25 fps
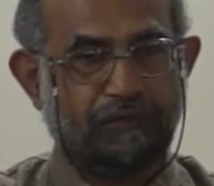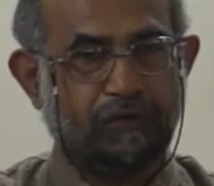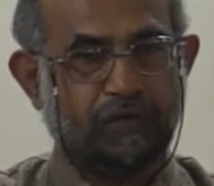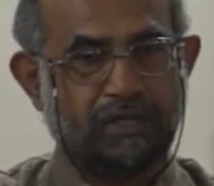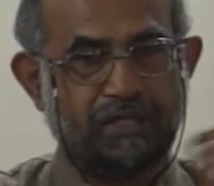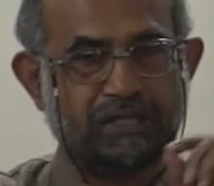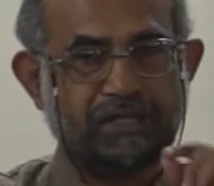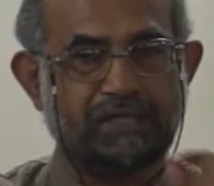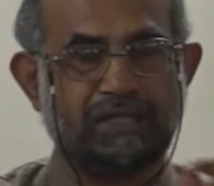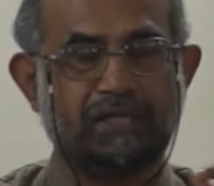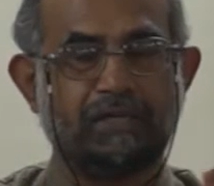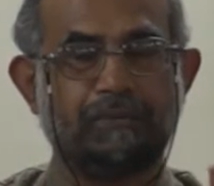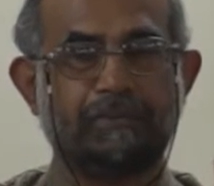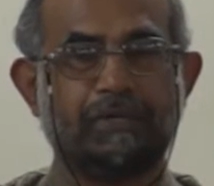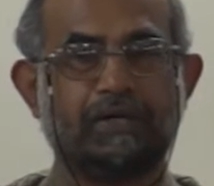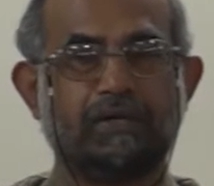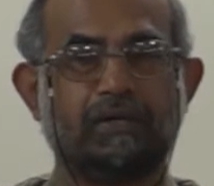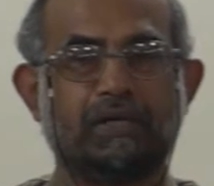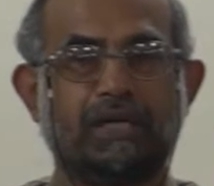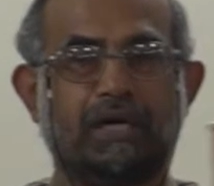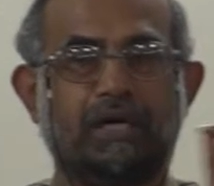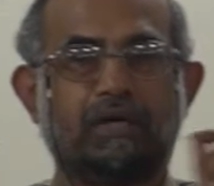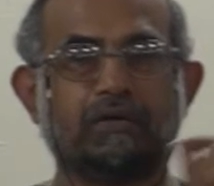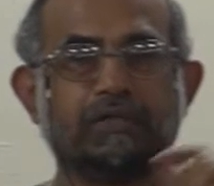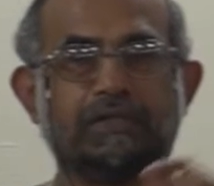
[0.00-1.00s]
focus a little bit
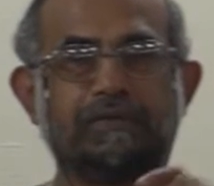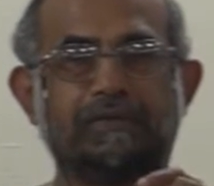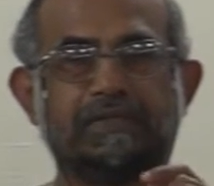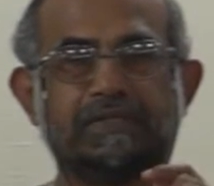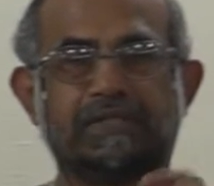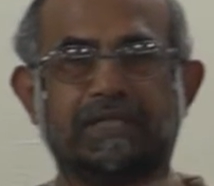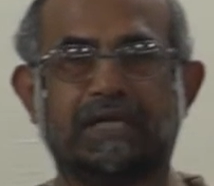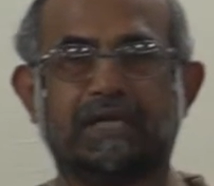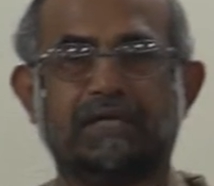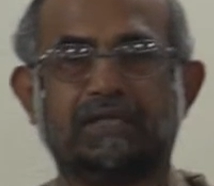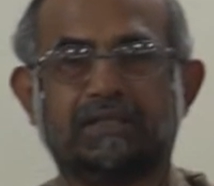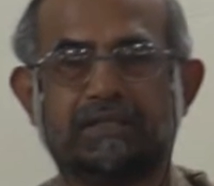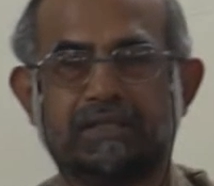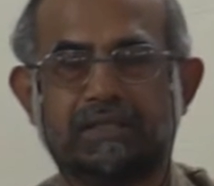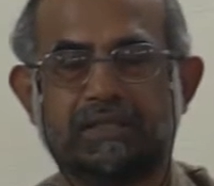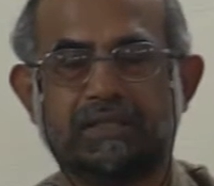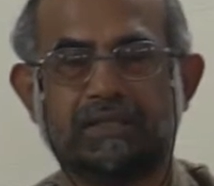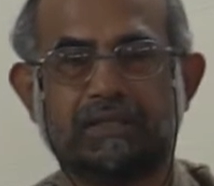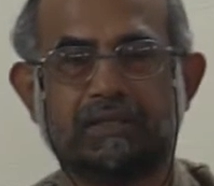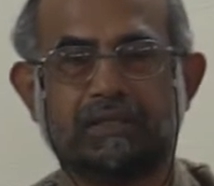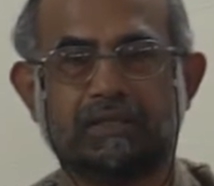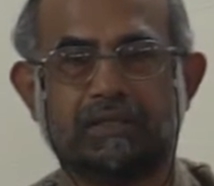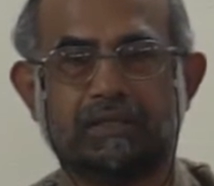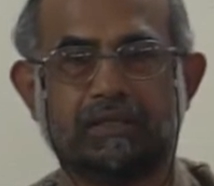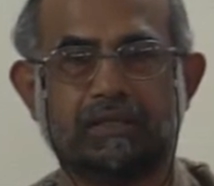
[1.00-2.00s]
on how they were
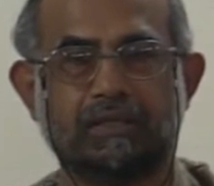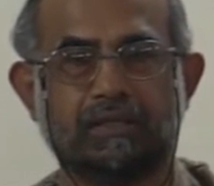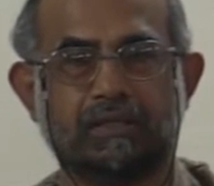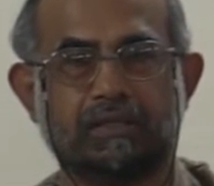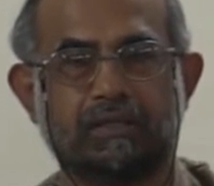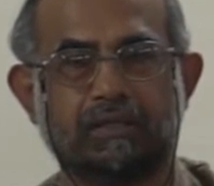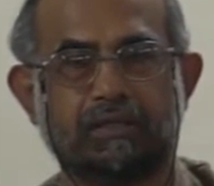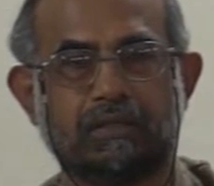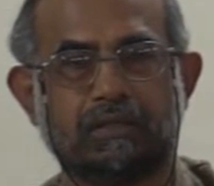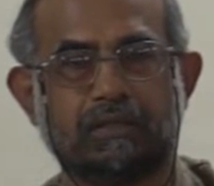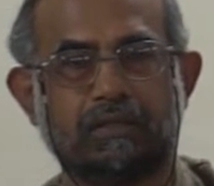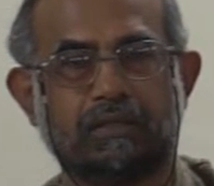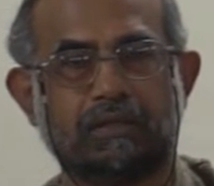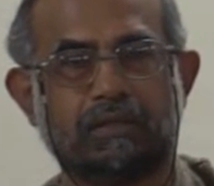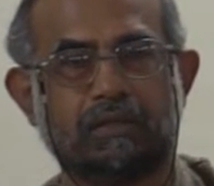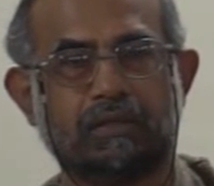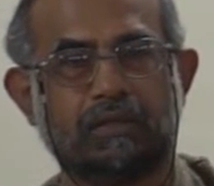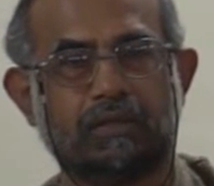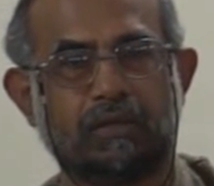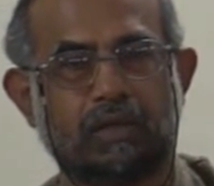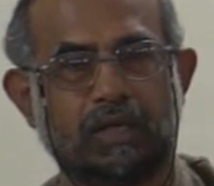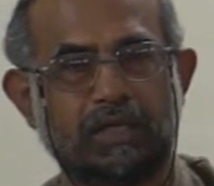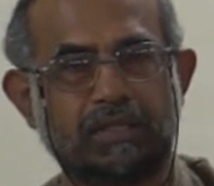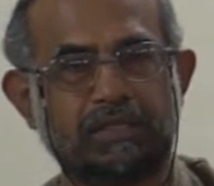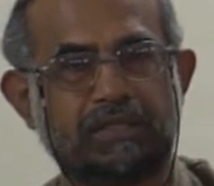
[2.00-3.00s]
challenging
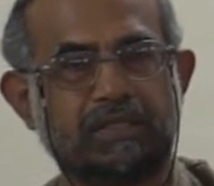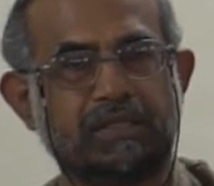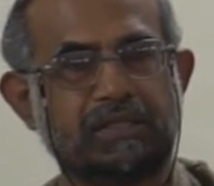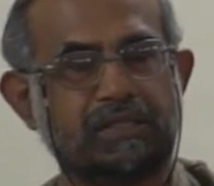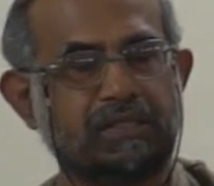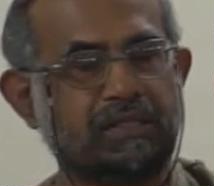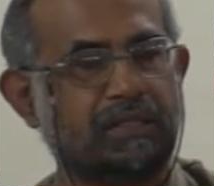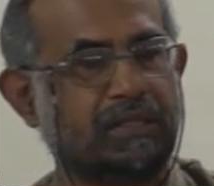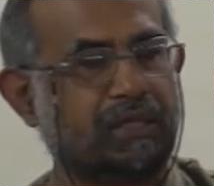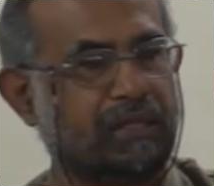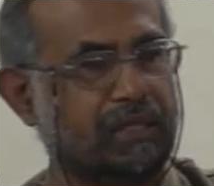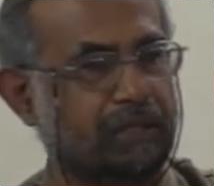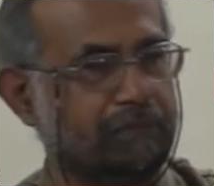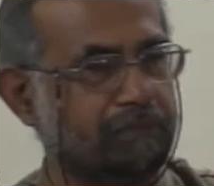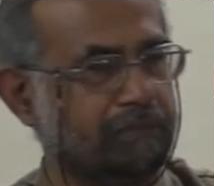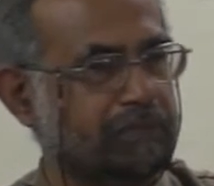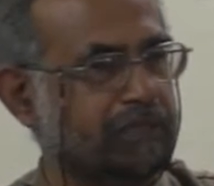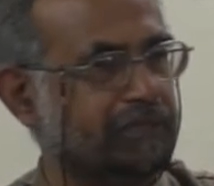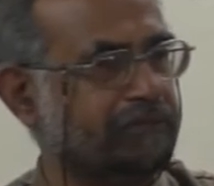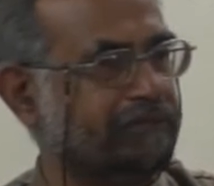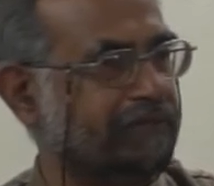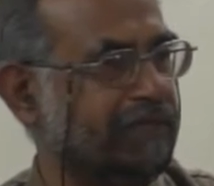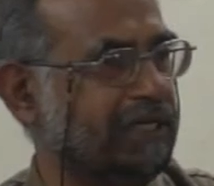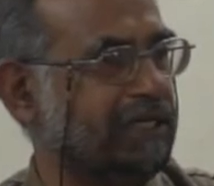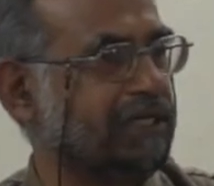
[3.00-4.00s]
not just the
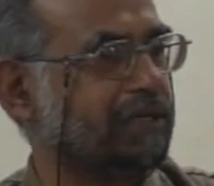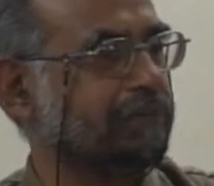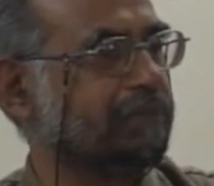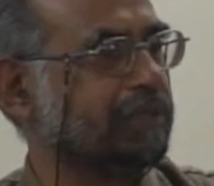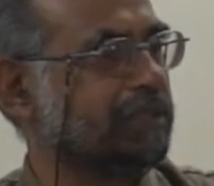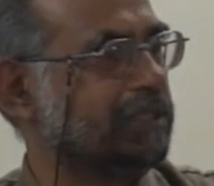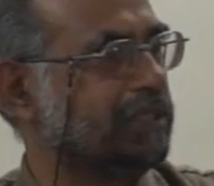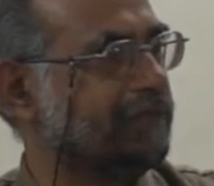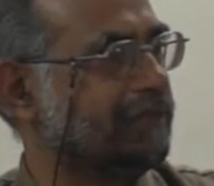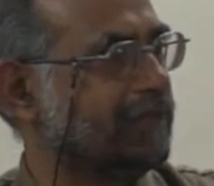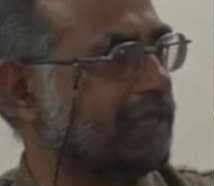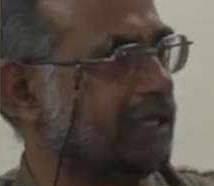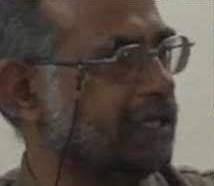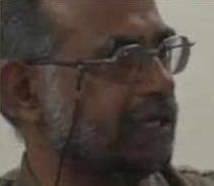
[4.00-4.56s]
timber felling, but they were